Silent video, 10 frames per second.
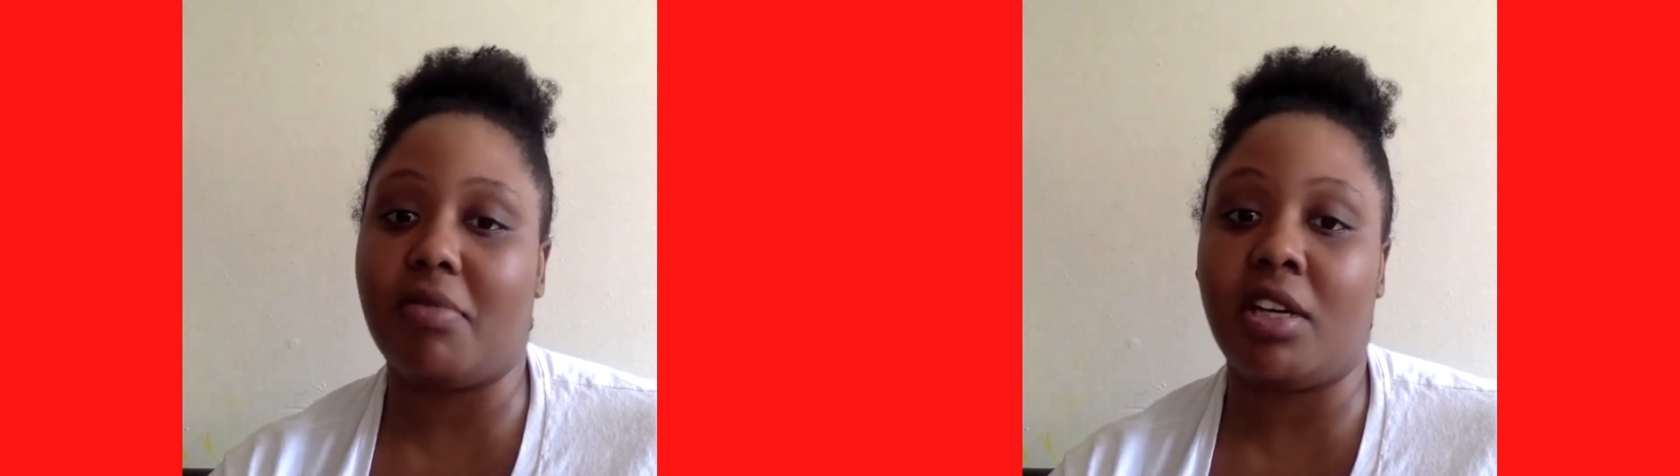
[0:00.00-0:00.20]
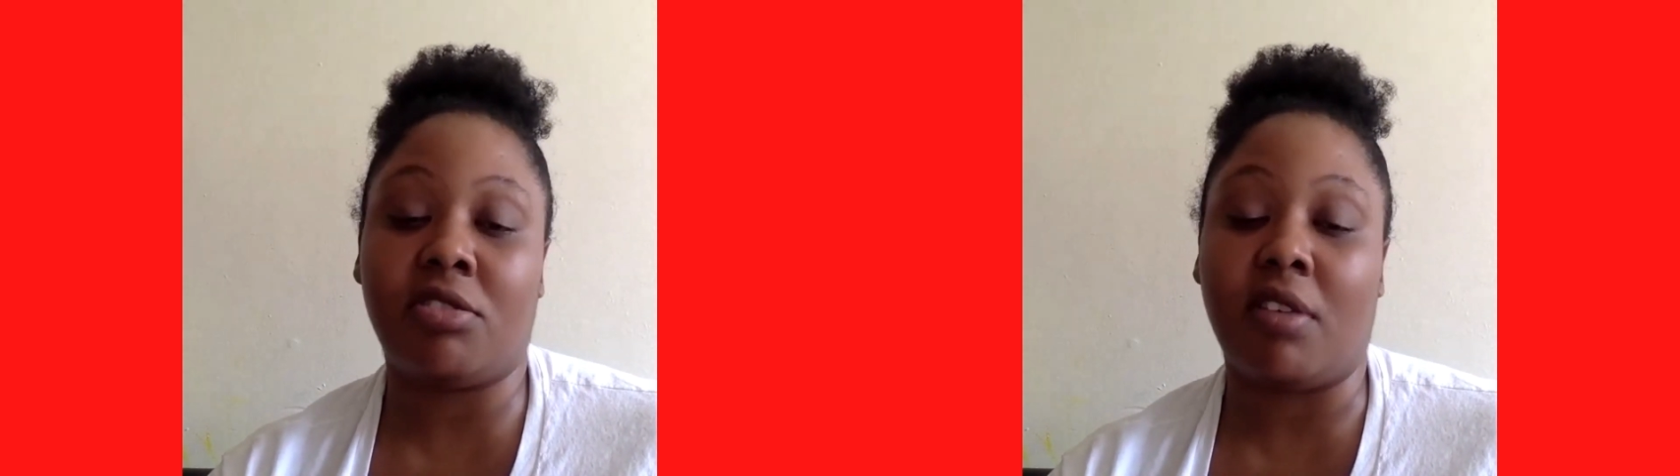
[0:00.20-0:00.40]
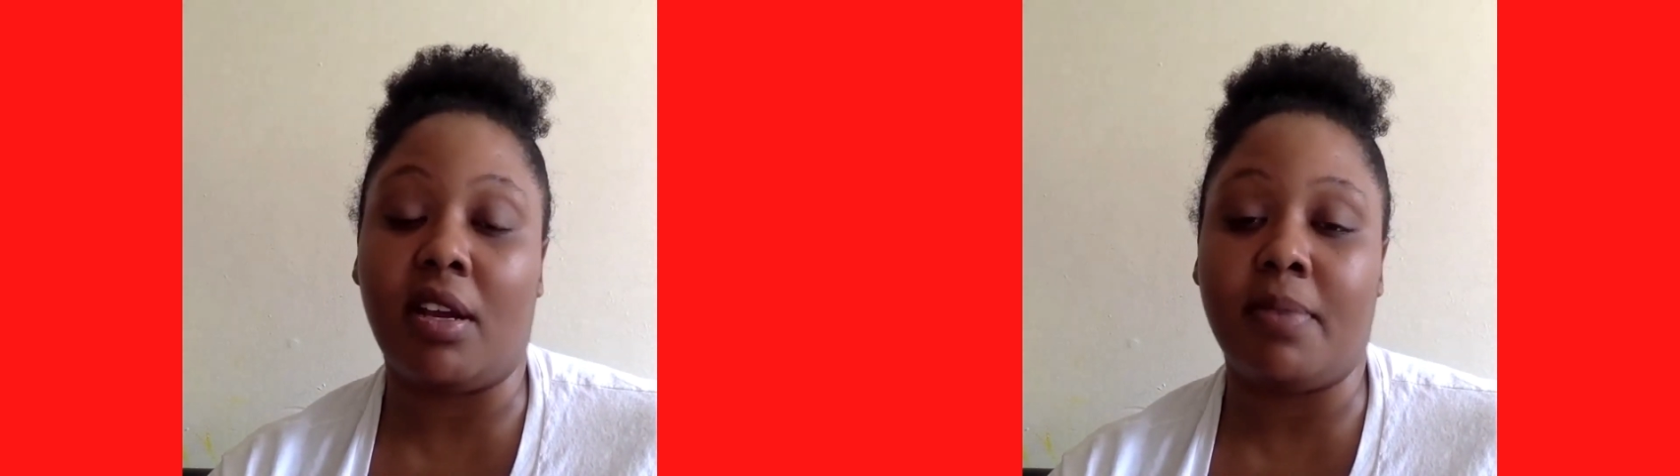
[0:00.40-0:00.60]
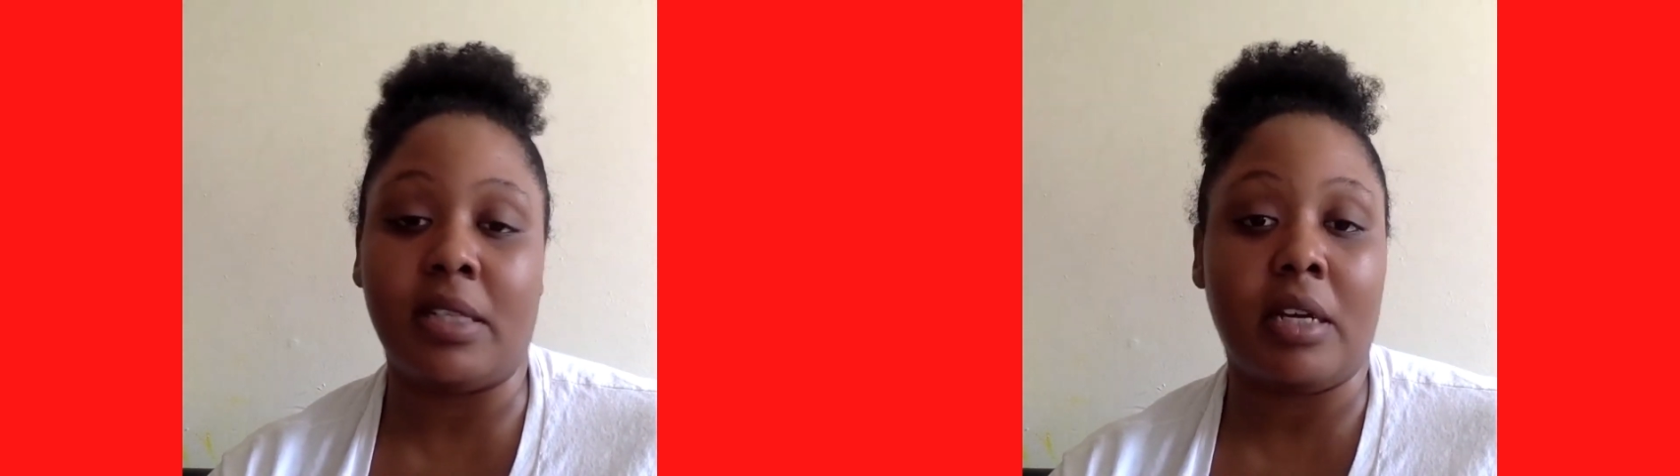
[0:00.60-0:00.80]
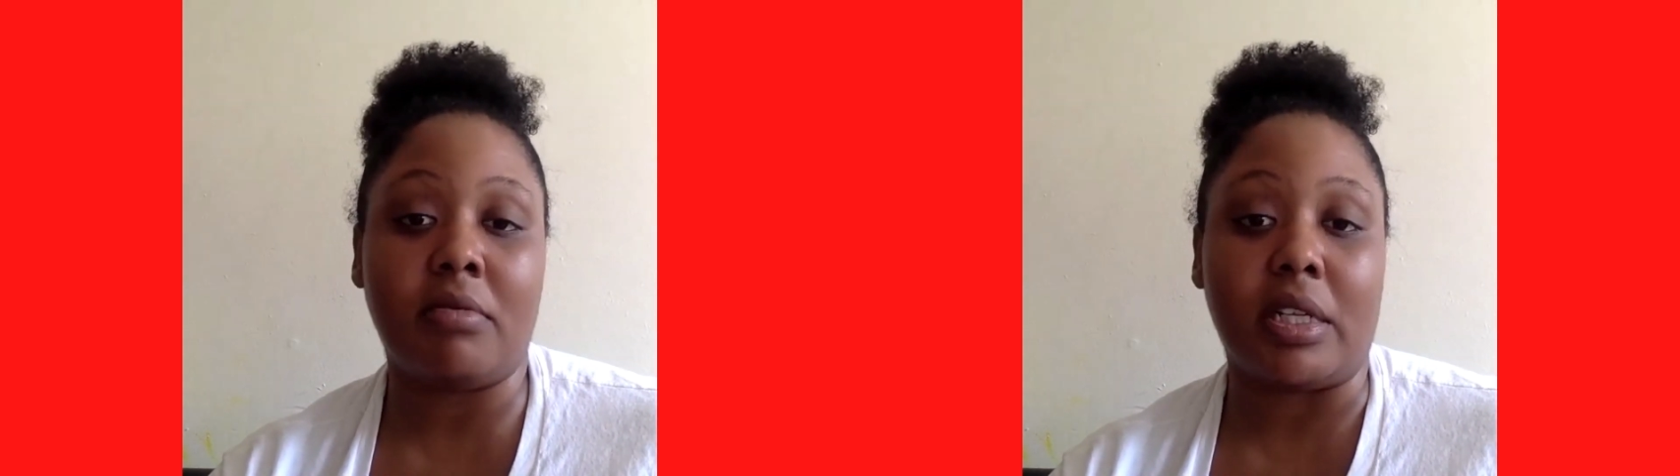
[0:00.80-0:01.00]
straight up
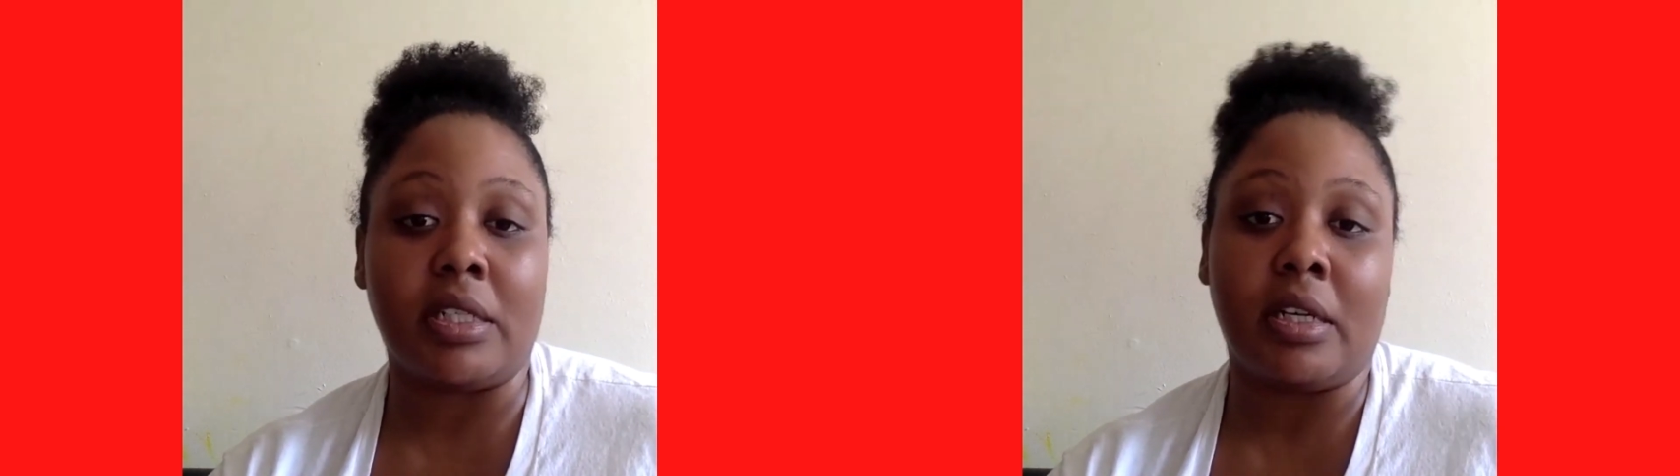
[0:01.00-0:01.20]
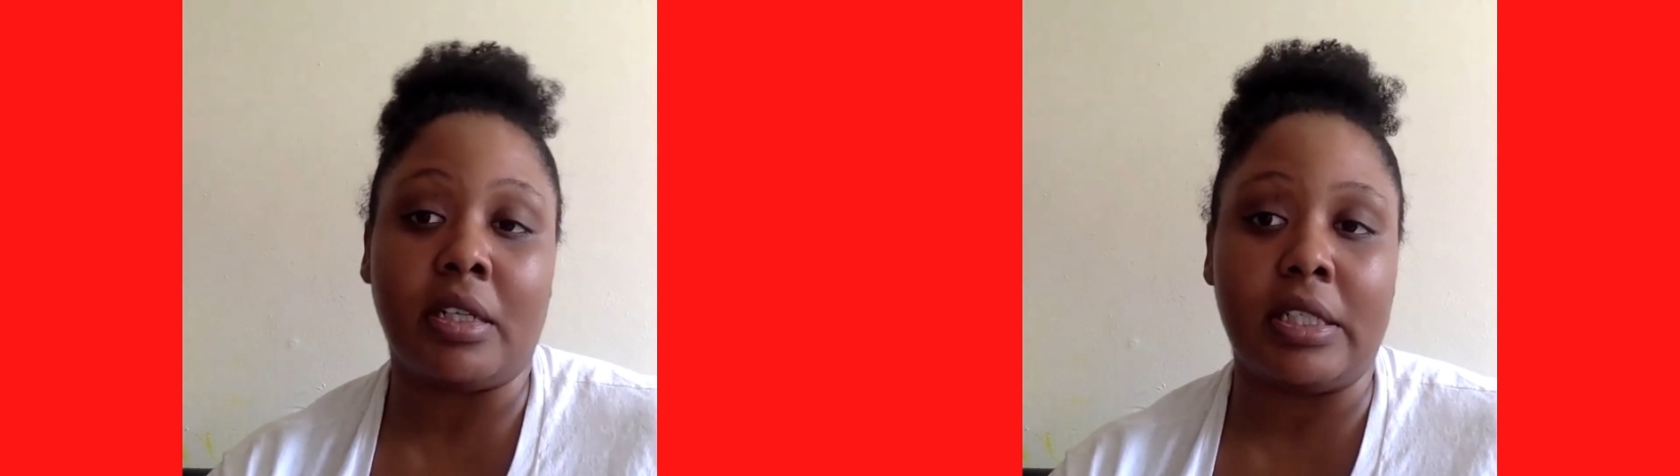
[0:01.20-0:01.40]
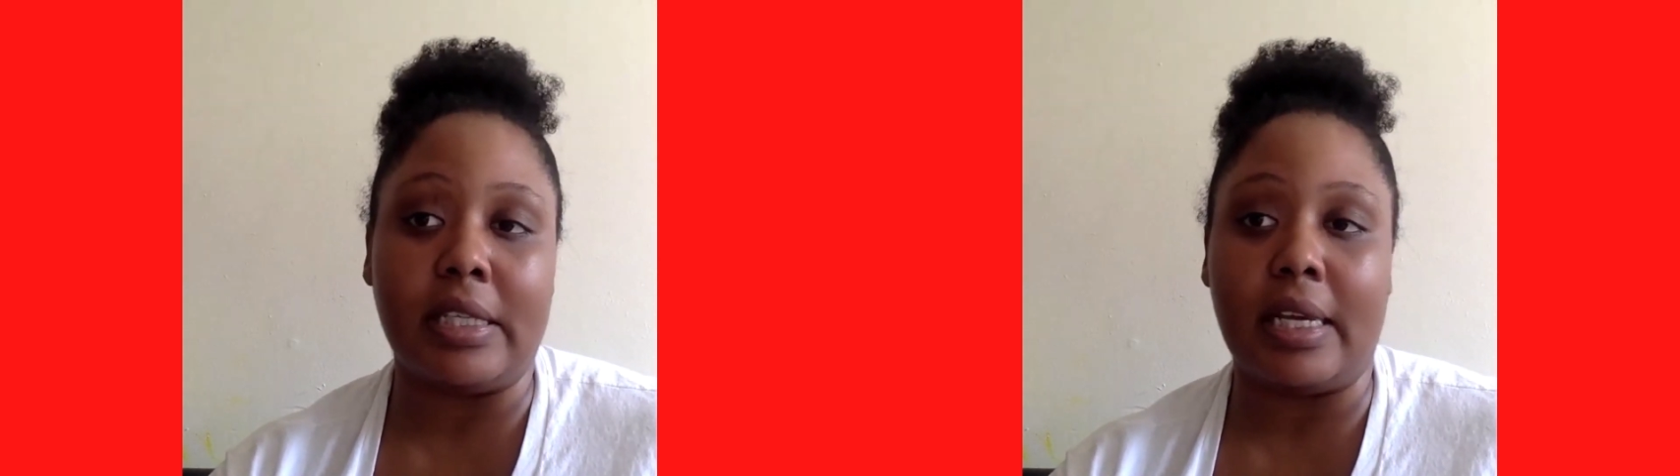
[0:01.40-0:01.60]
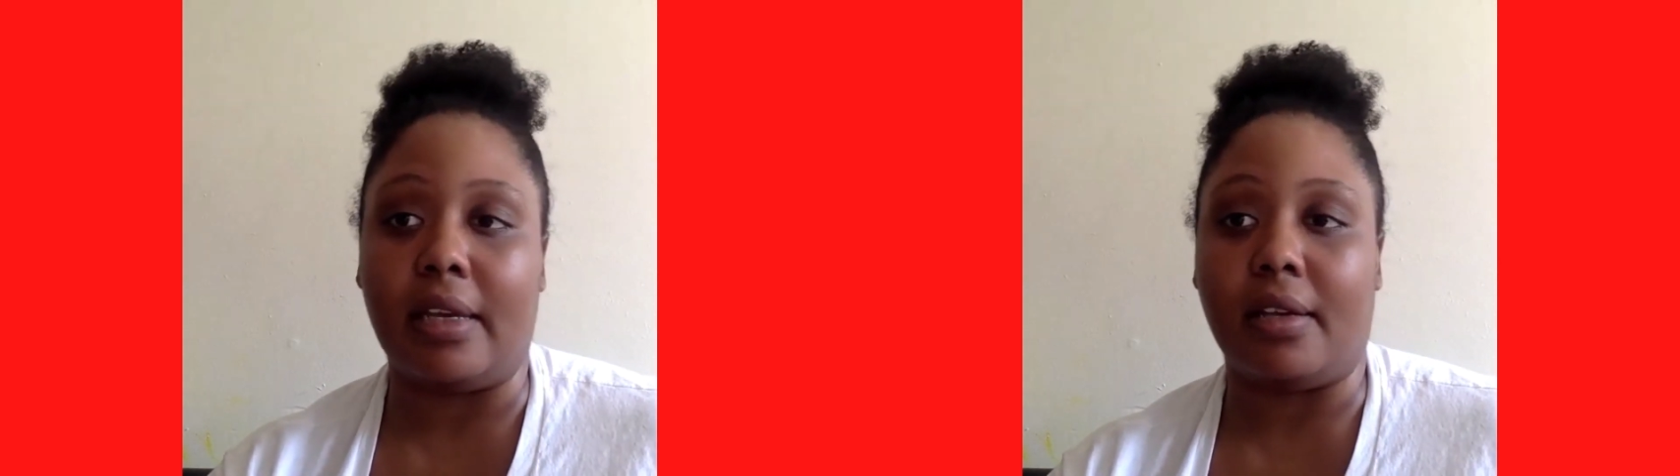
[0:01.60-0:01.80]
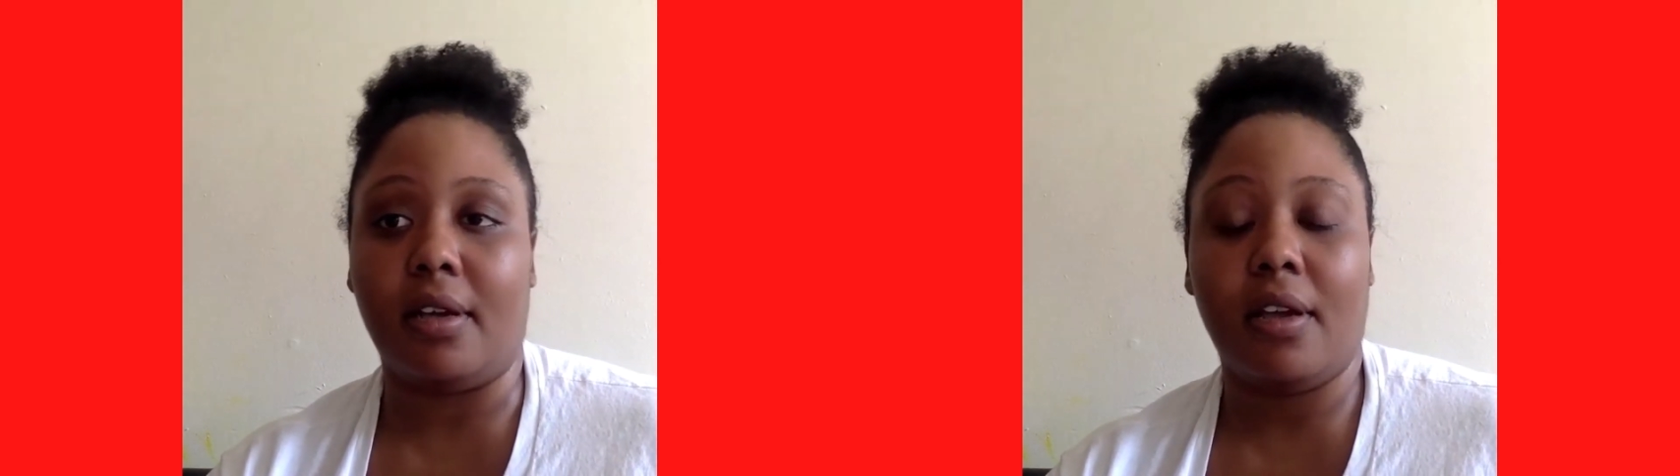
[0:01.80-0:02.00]
and down doesn't
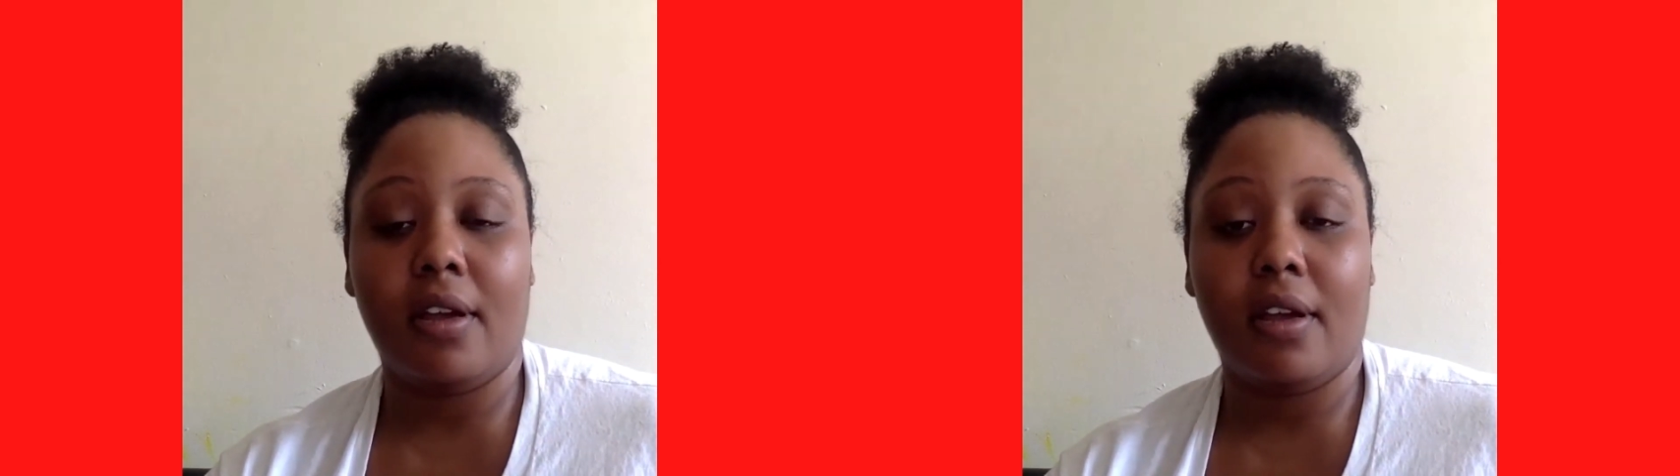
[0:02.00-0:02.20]
understand.